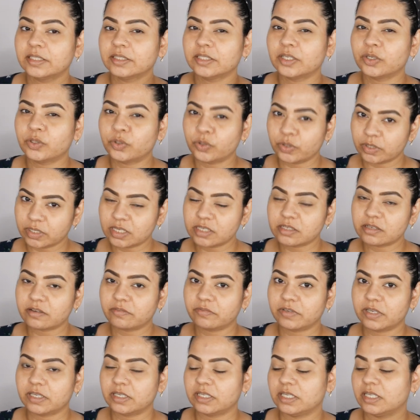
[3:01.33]
the goodness
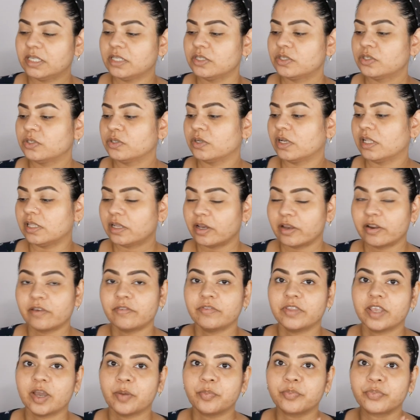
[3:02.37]
of it, into a lot
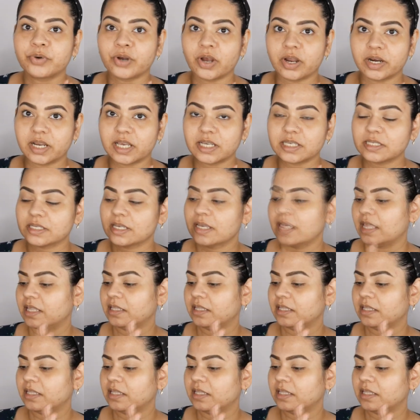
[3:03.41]
of their products.